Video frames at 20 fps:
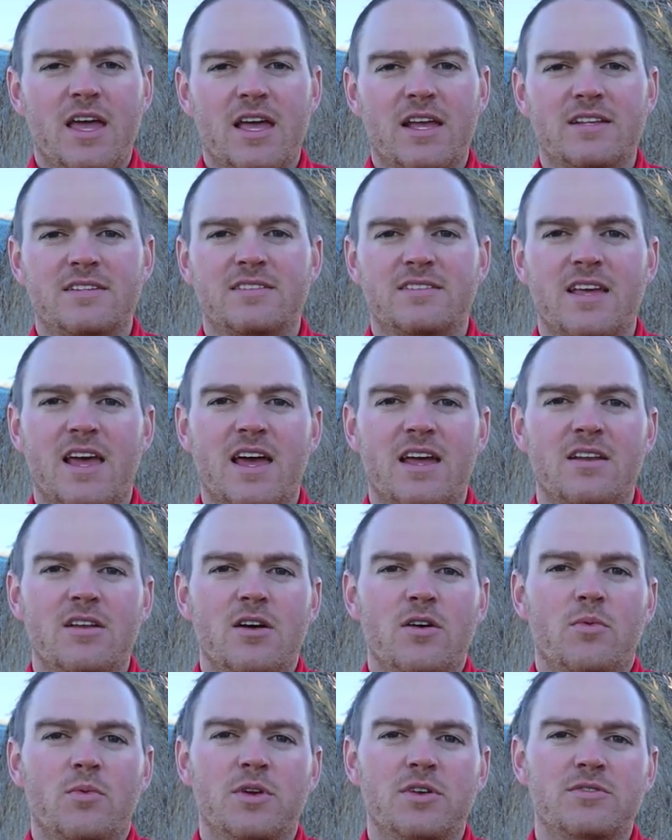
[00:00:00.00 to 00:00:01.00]
Instead,
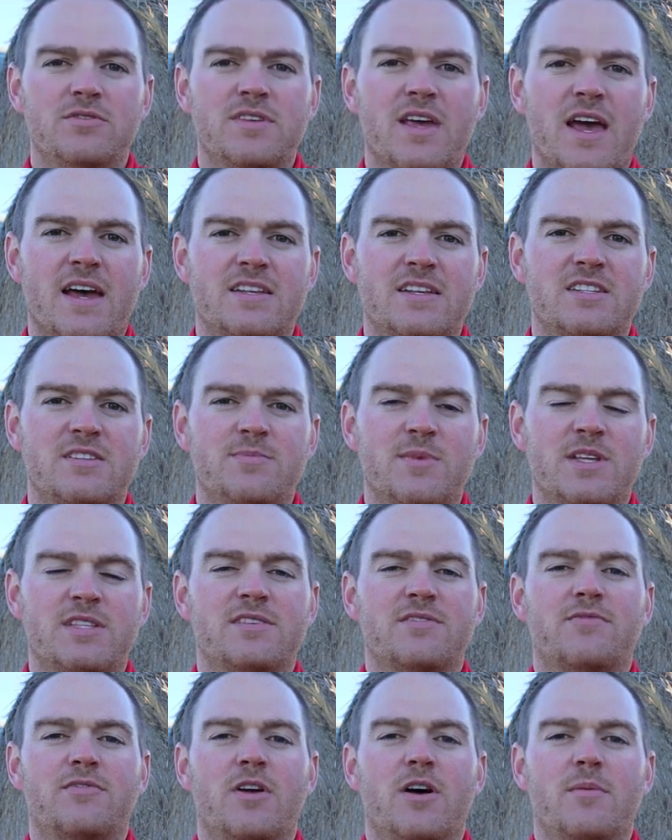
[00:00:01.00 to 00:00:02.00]
we use estimates
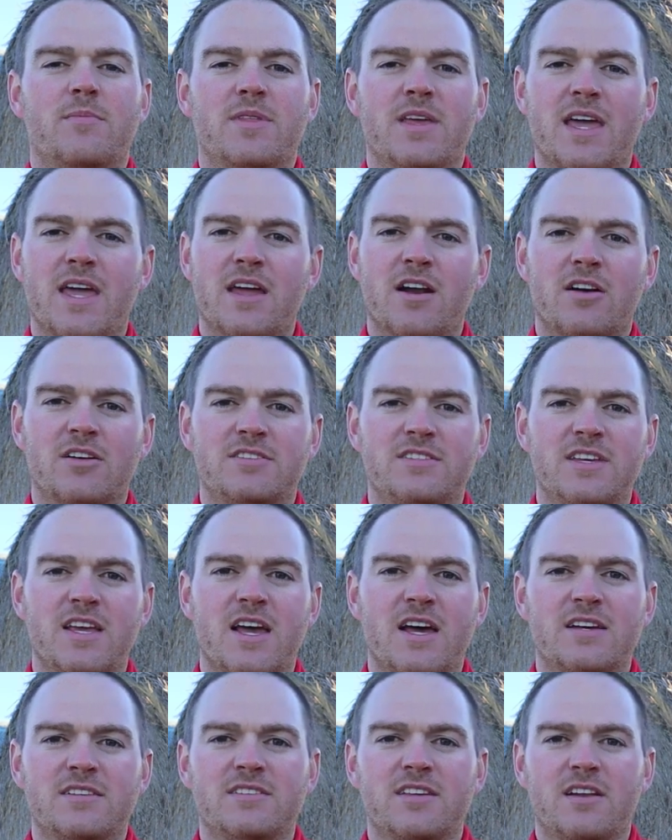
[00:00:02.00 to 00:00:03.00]
from the
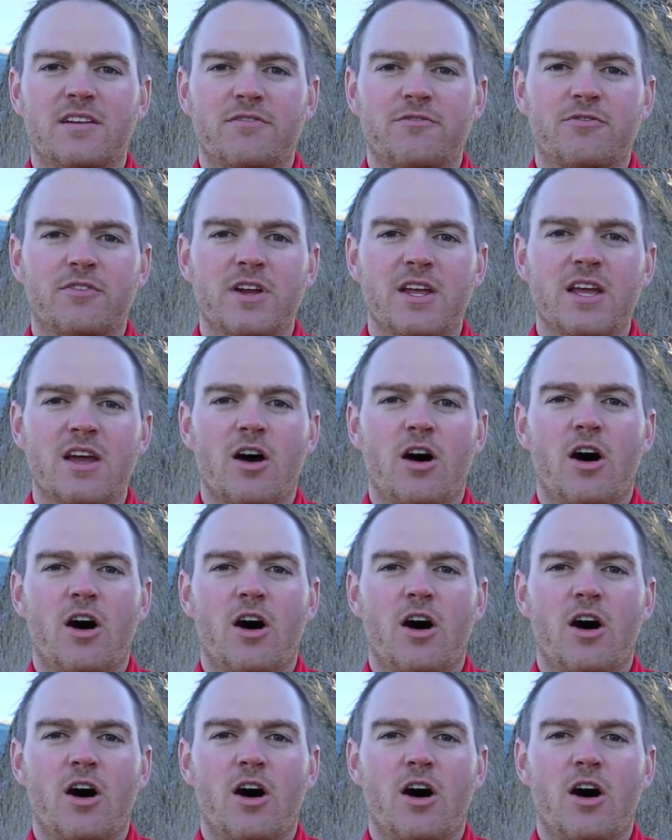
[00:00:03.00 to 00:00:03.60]
NRCS in a free